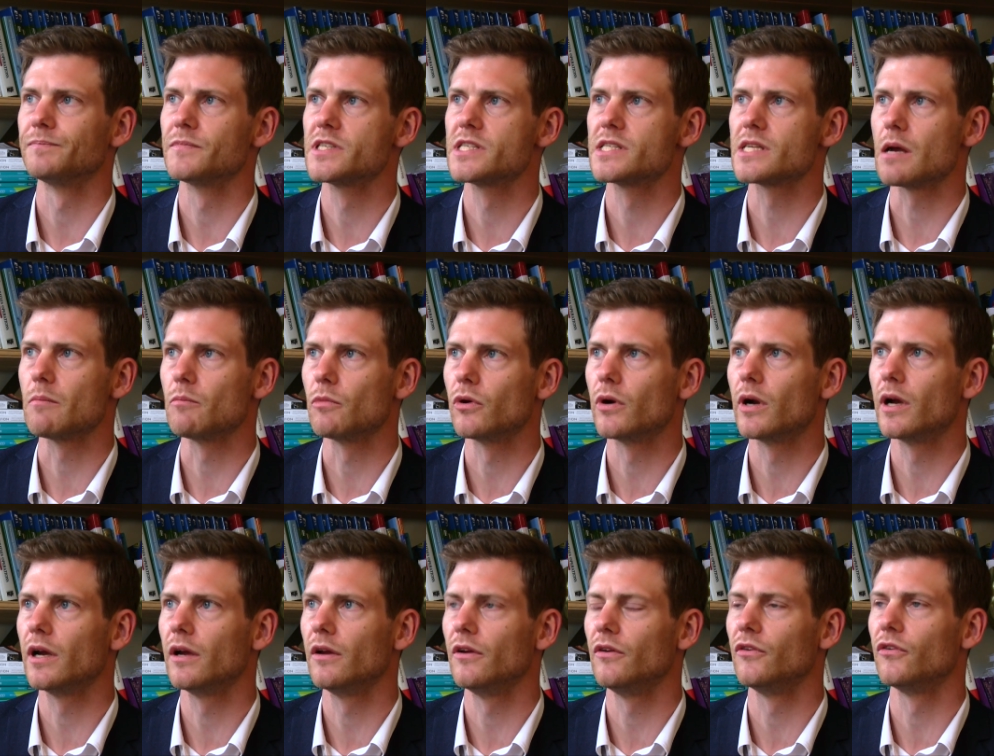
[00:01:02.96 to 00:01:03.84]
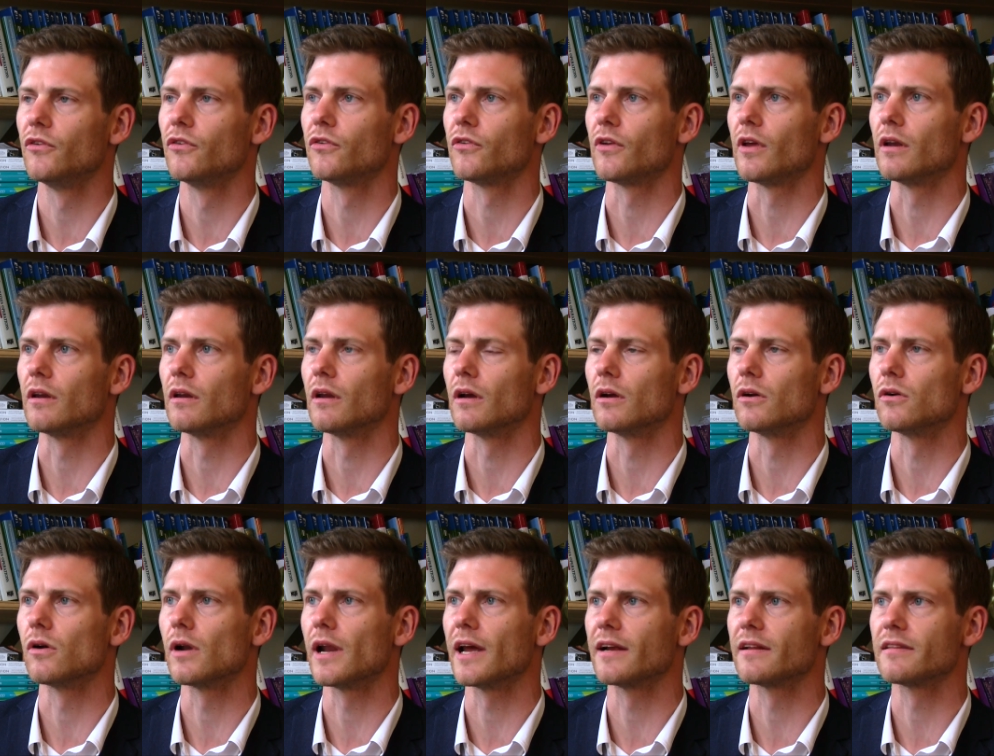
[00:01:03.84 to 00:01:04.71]
summarize and
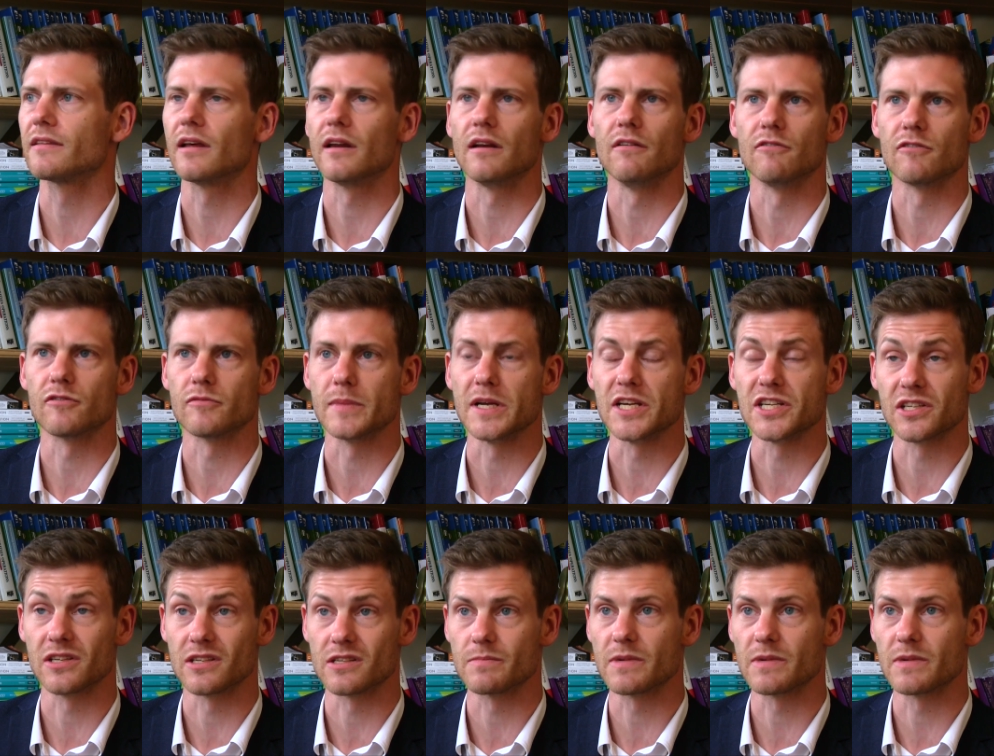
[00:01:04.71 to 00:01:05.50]
collect that information,